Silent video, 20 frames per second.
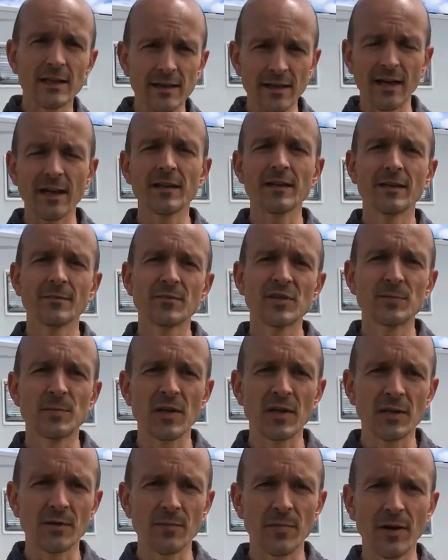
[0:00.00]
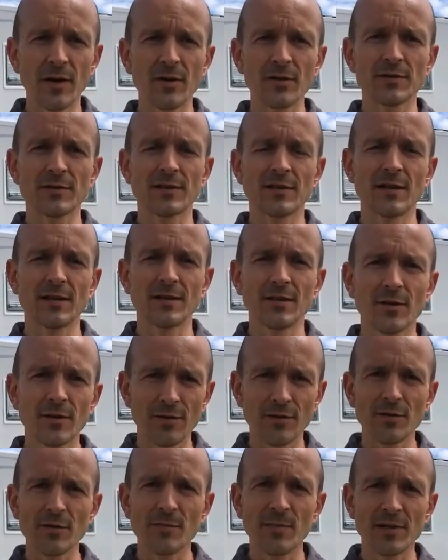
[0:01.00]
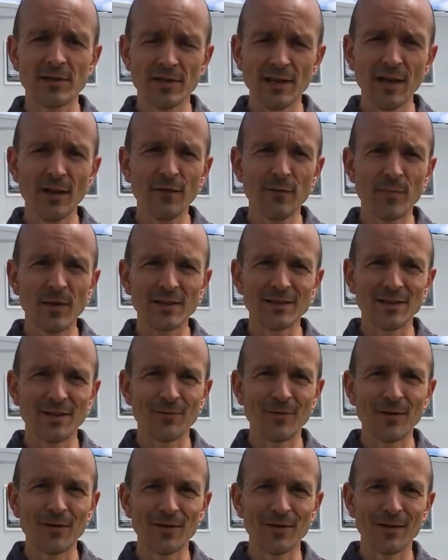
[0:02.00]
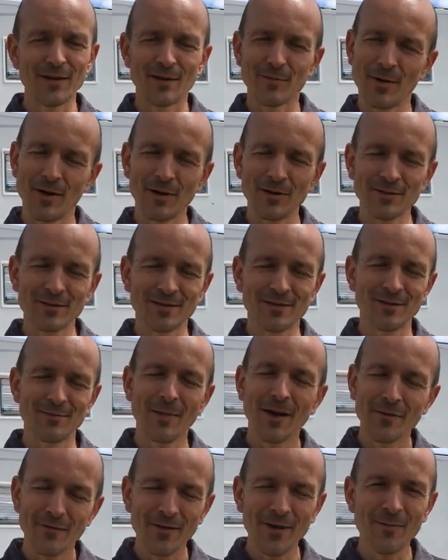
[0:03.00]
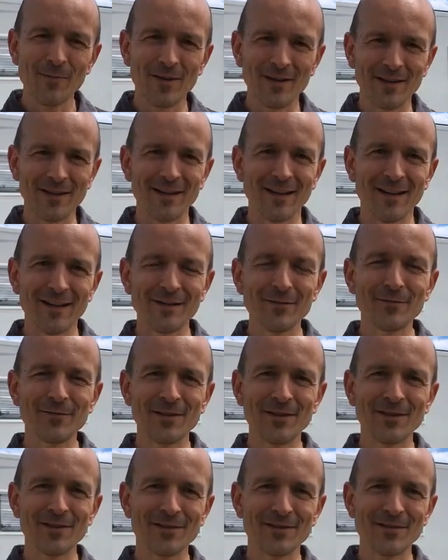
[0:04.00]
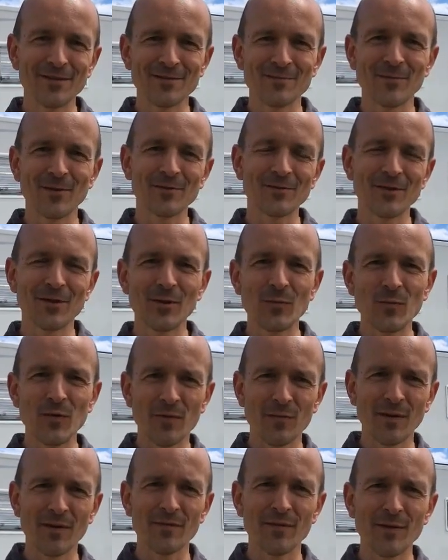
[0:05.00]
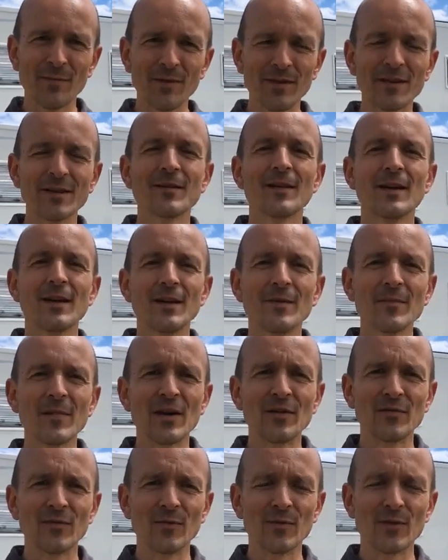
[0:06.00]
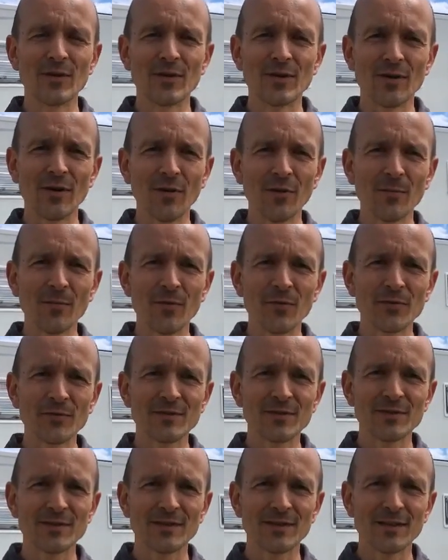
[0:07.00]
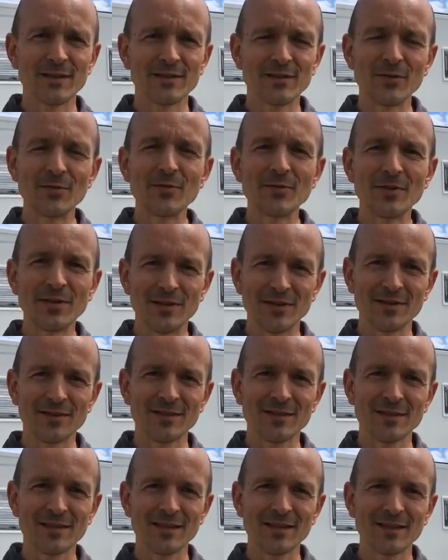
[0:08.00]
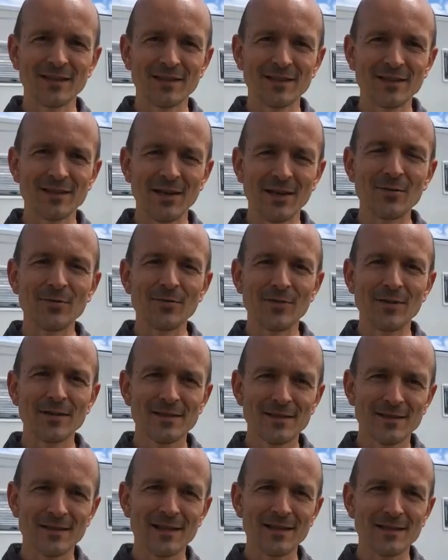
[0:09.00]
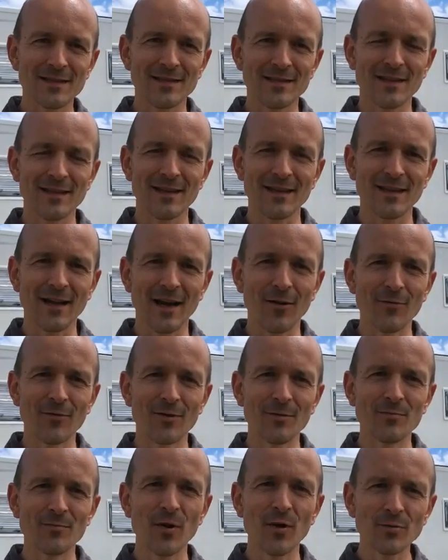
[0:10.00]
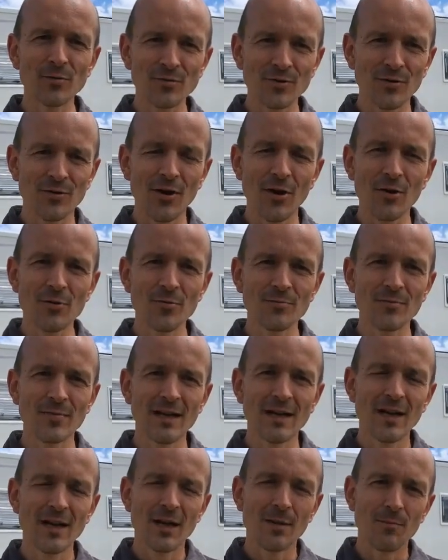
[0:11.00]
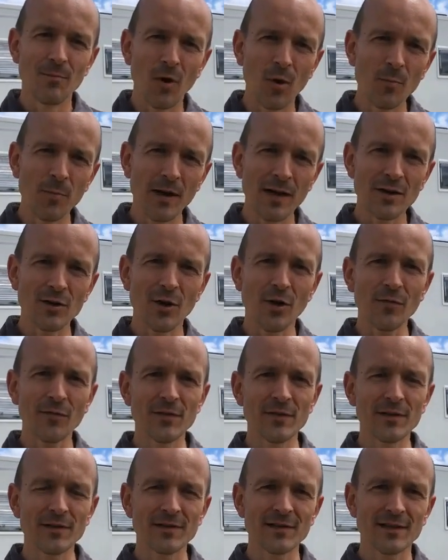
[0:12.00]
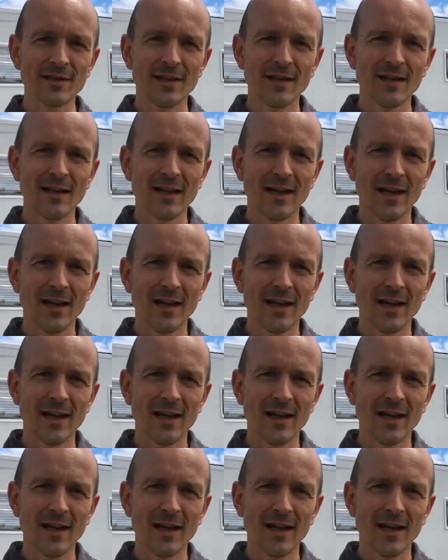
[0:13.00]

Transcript: then I'm speaking about not only myself, but with about my family. I live here in this motorhome with my family for almost 2 years. So this is our motorhome, mobile office,